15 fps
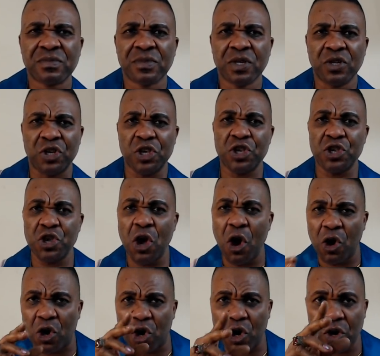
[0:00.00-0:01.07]
The
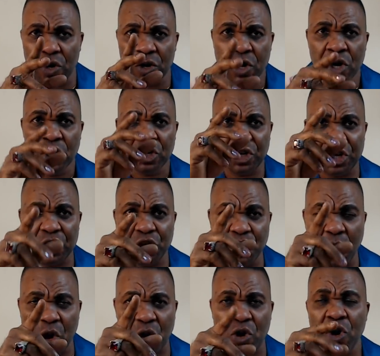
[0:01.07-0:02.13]
yoke. The
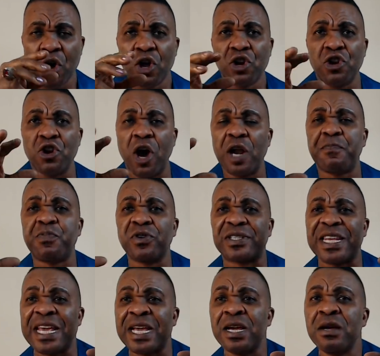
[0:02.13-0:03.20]
yoke. Not
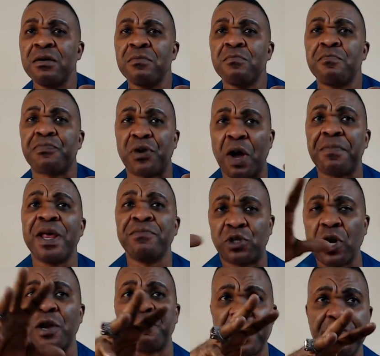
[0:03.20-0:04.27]
putting problems
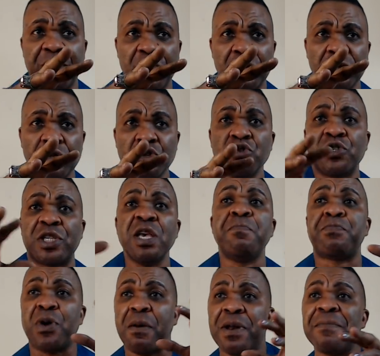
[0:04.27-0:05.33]
on people. You see
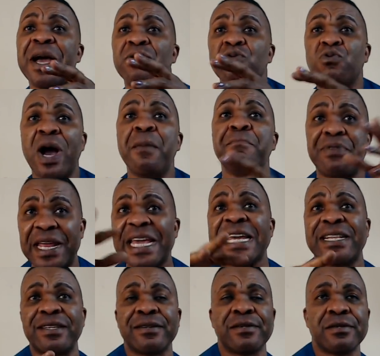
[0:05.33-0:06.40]
problem and you go and bring
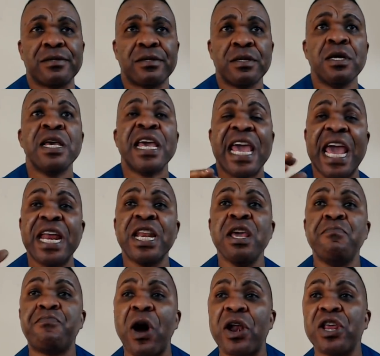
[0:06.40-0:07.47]
it.
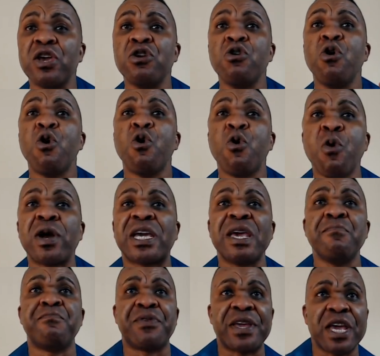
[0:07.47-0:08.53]
Anybody who keep
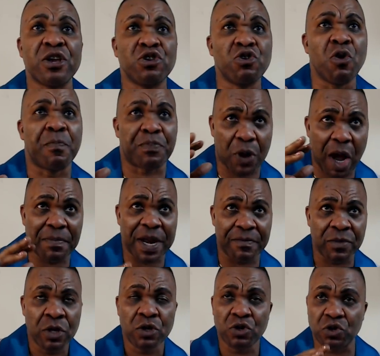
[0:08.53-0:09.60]
bringing you
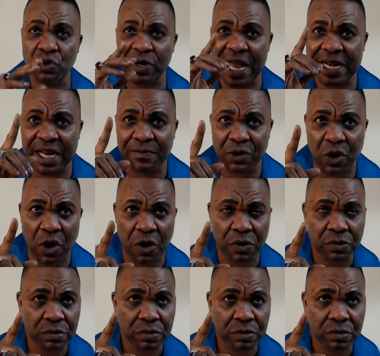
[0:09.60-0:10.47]
problem, you should let them go.